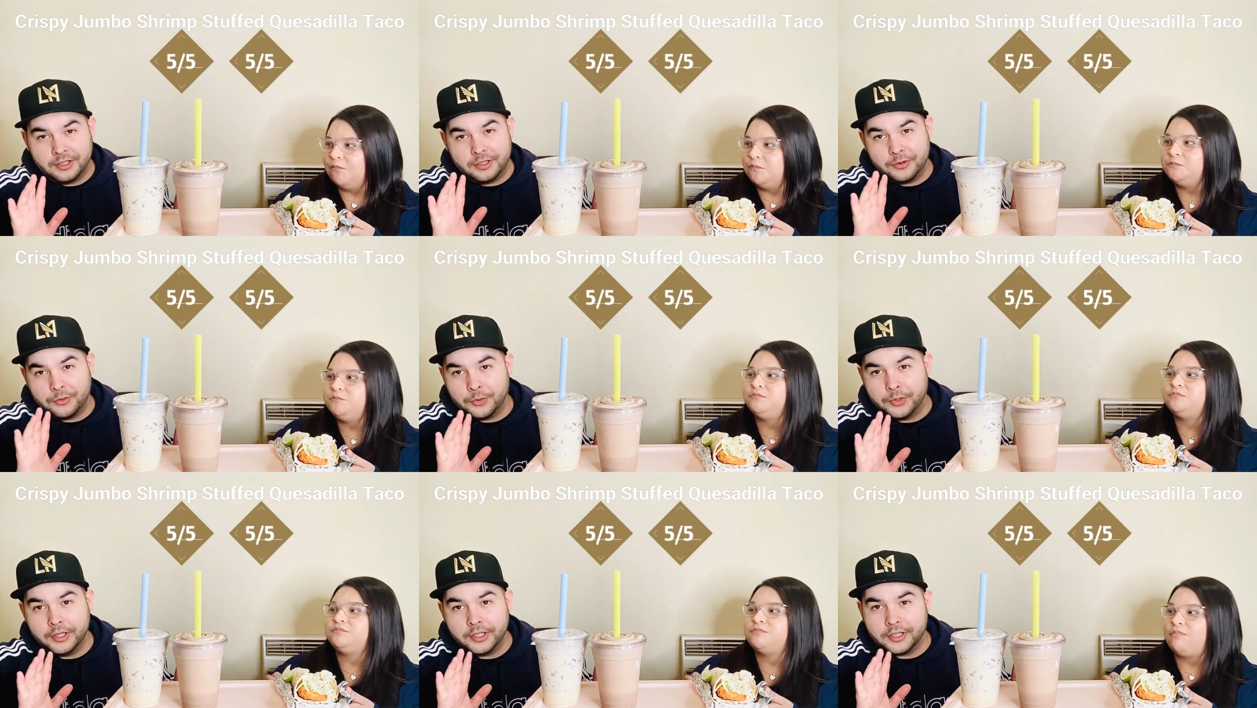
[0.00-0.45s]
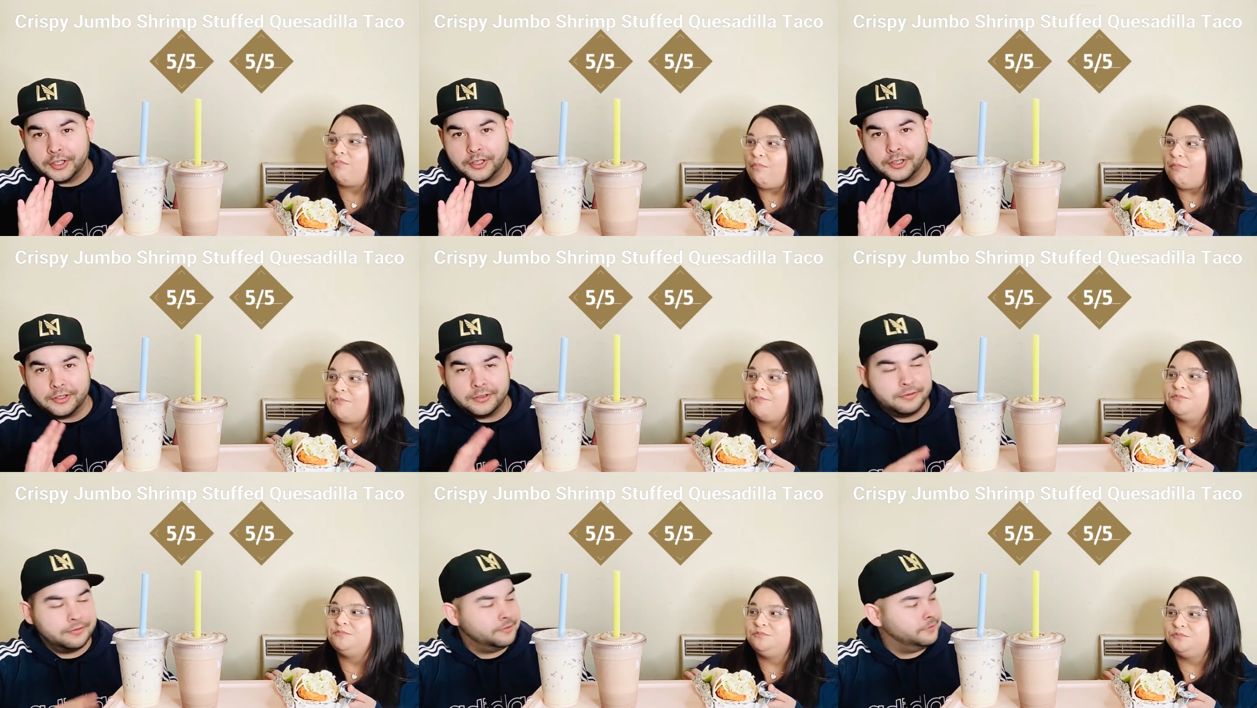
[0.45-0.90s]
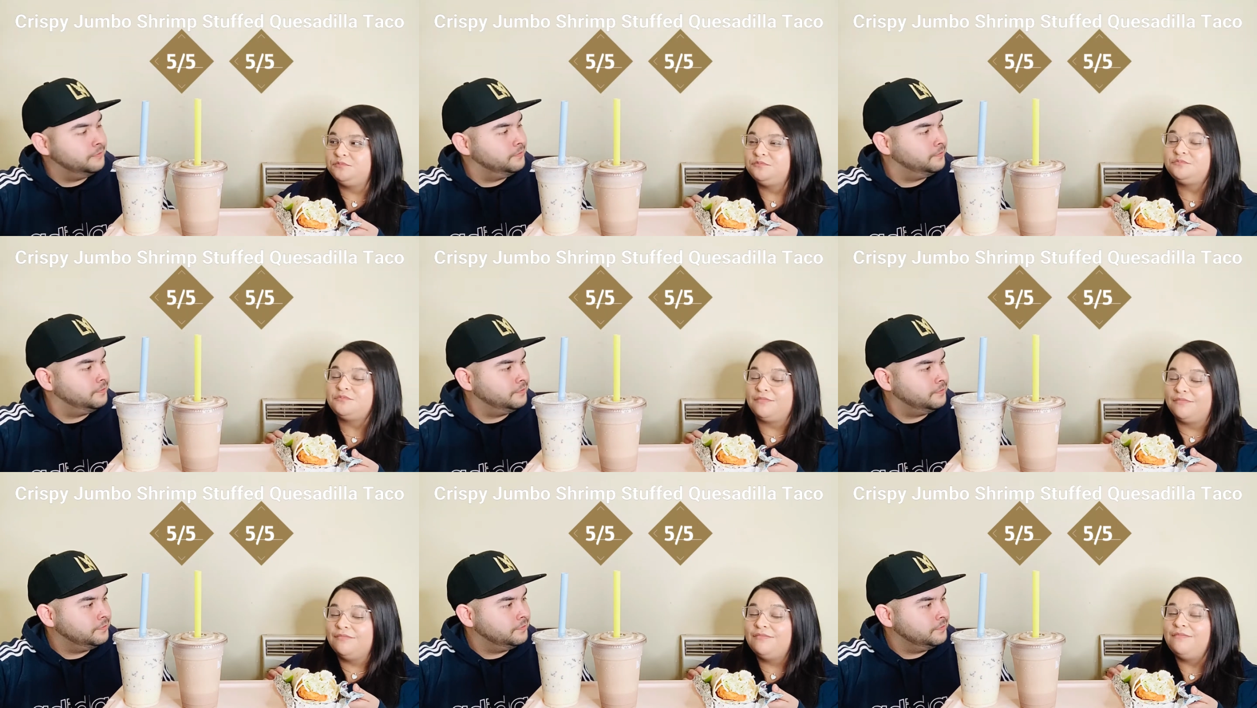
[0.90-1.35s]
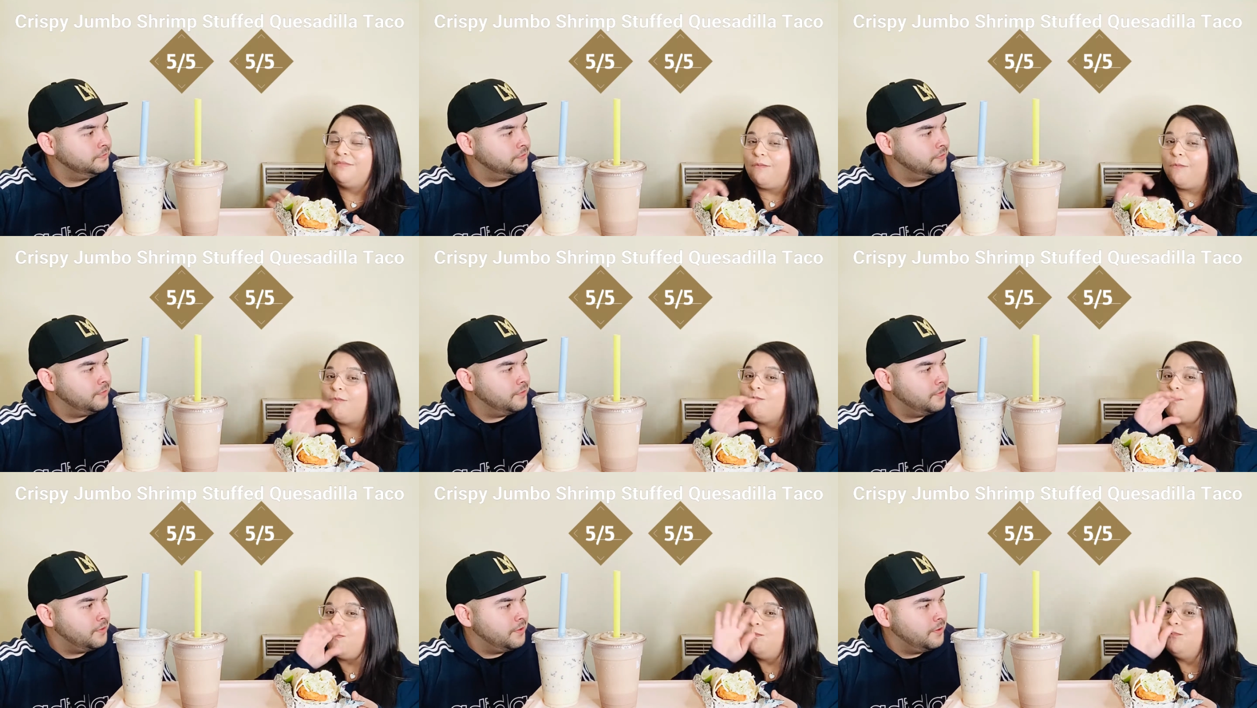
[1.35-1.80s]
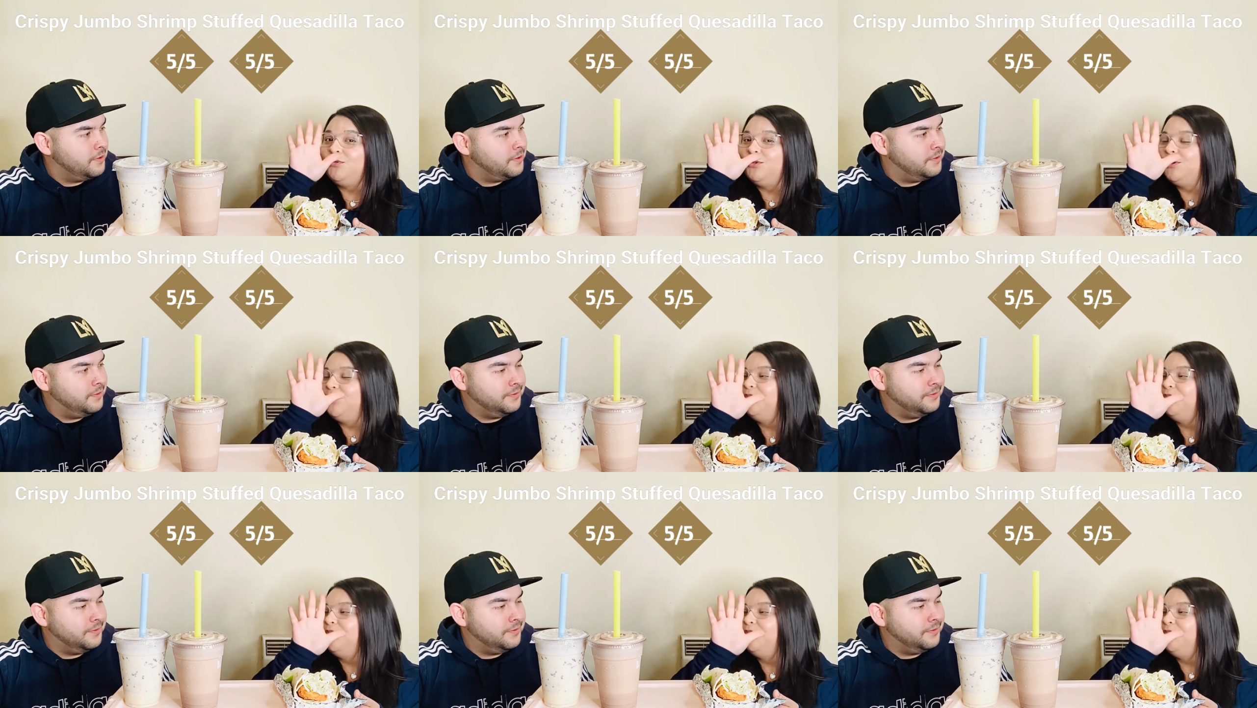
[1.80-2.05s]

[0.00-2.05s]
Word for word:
Speaker 1: Really good. Yeah.